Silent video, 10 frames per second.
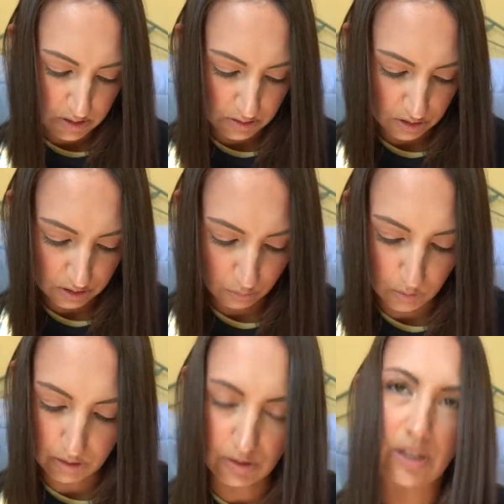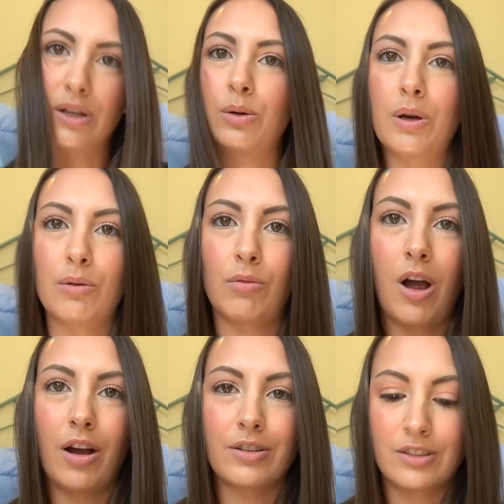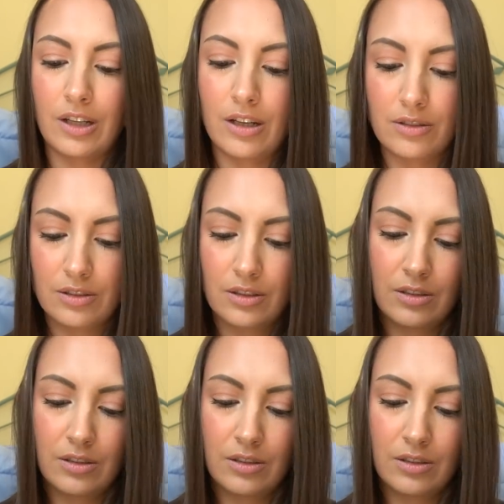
Just a weird kid who had rocks, I guess.